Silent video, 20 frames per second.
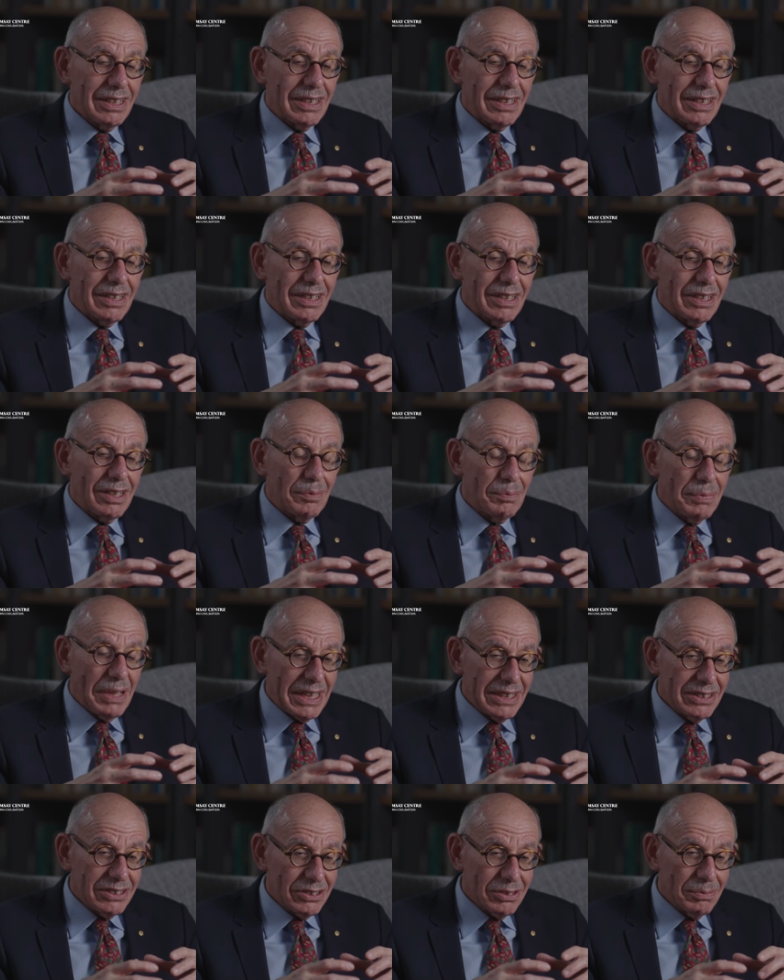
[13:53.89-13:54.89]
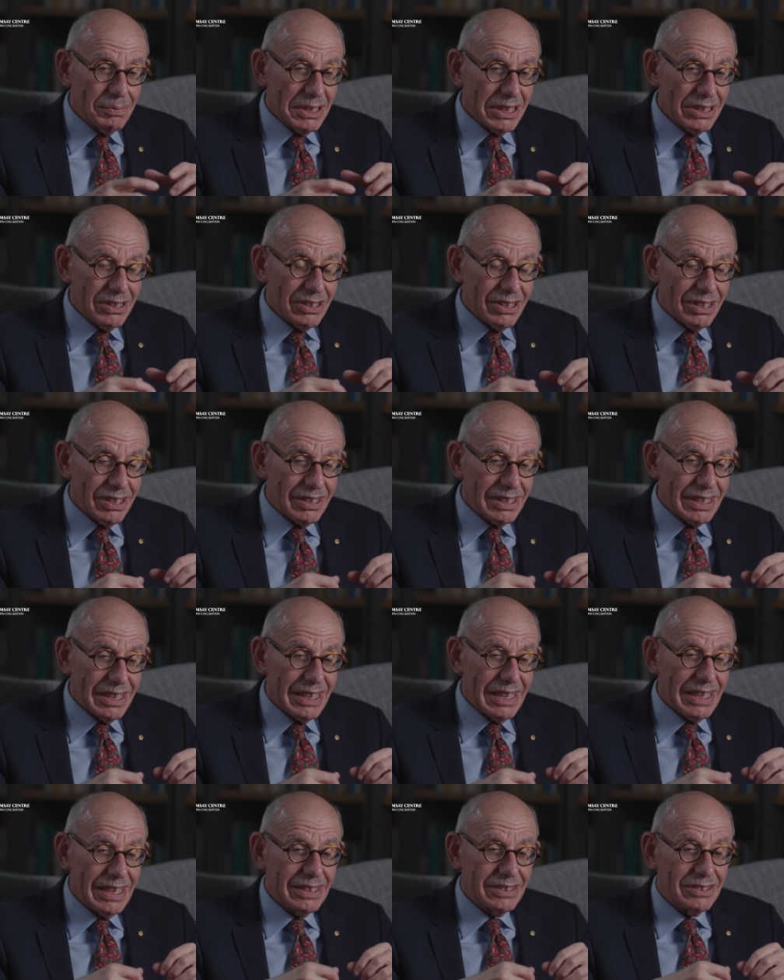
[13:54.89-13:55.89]
a base to build on
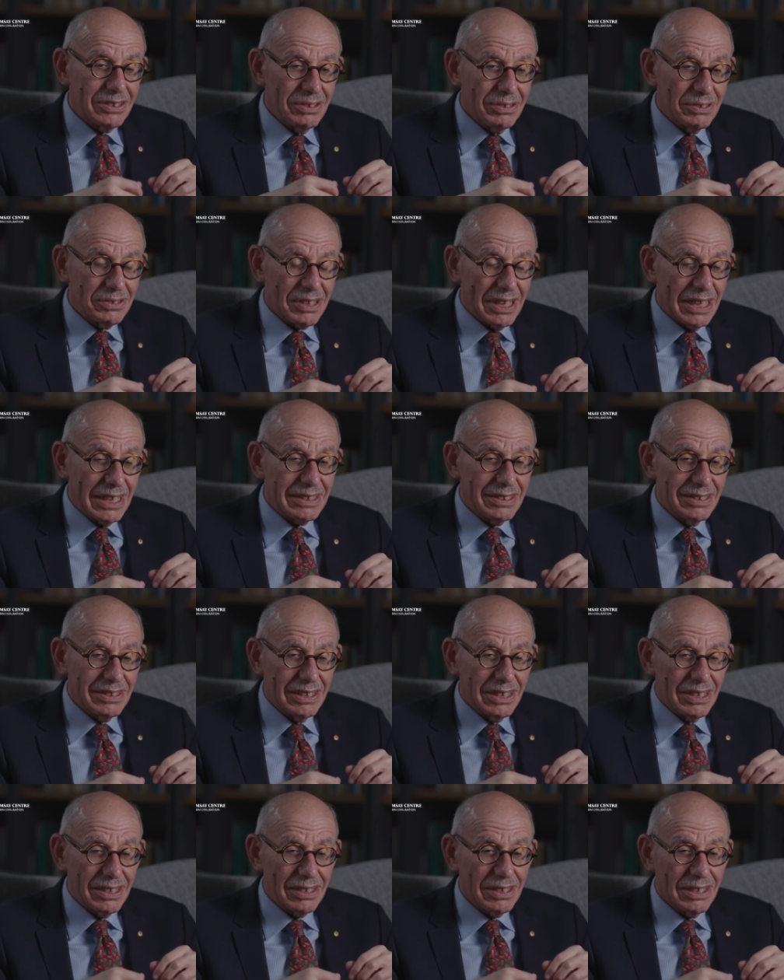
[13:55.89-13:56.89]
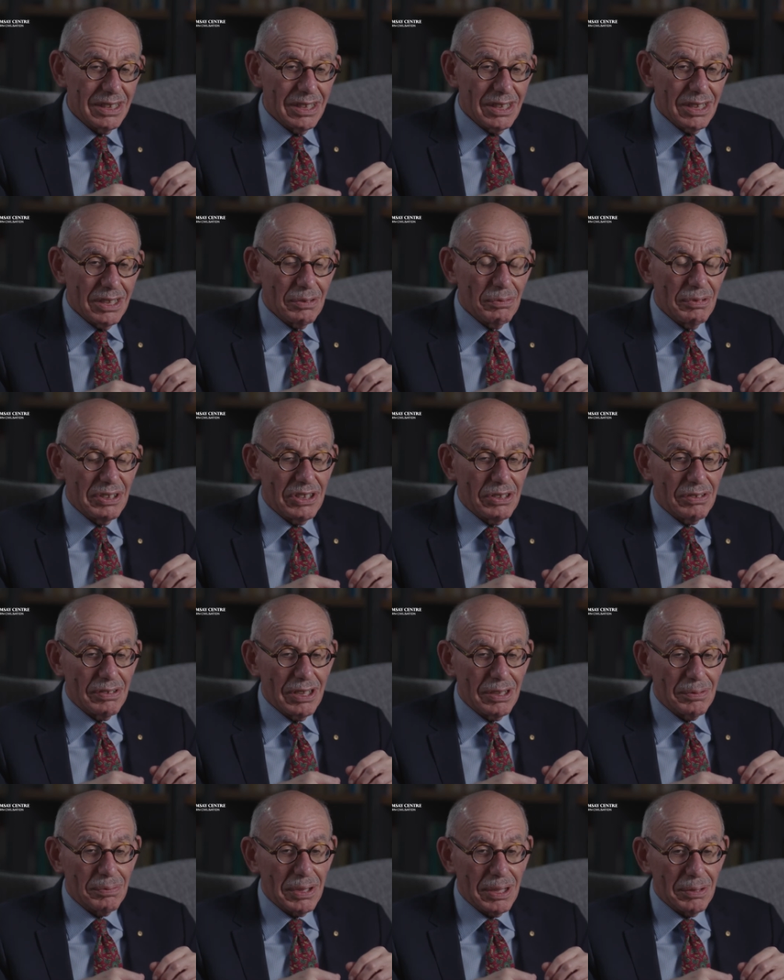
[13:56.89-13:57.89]
as you try to deal with
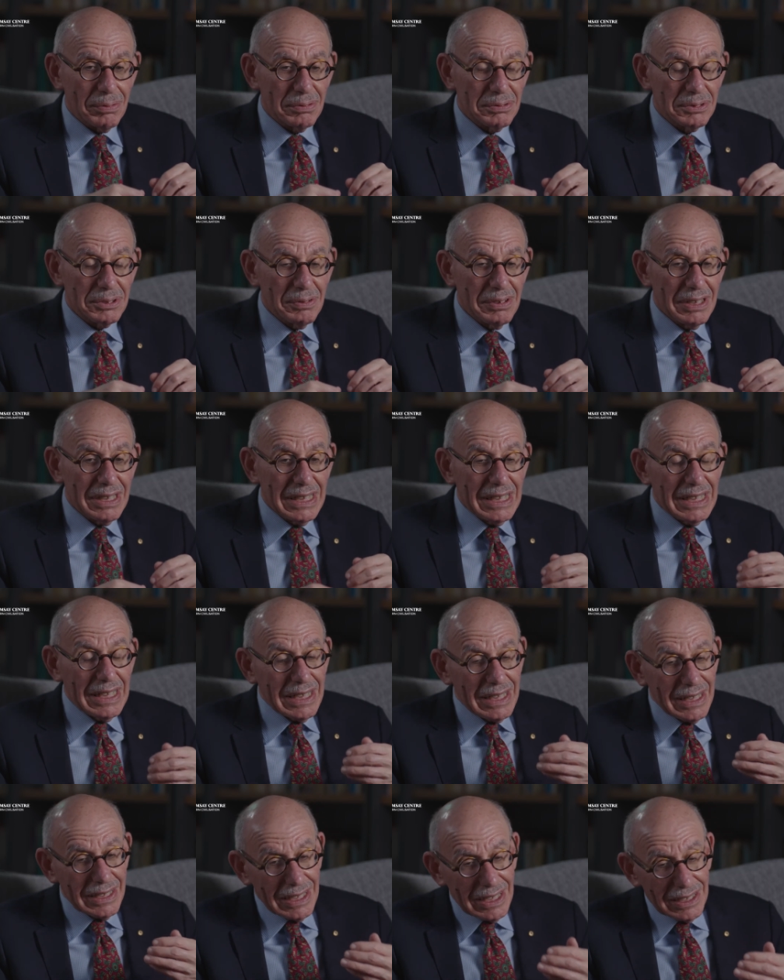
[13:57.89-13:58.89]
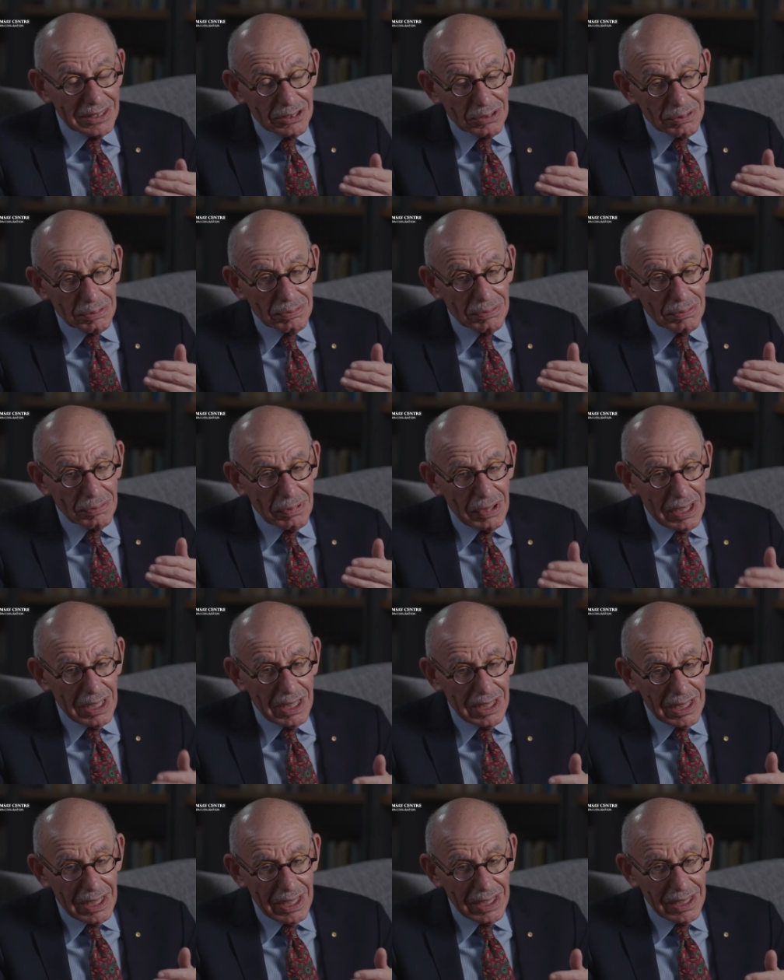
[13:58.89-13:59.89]
your own problems. And that's
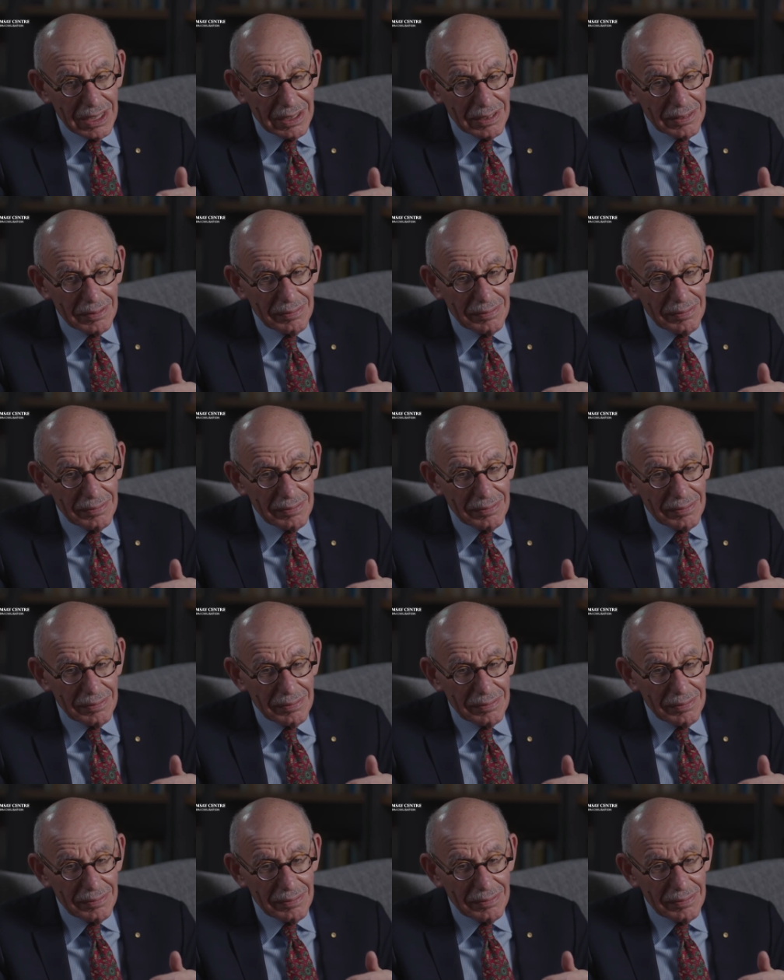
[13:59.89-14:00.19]
why,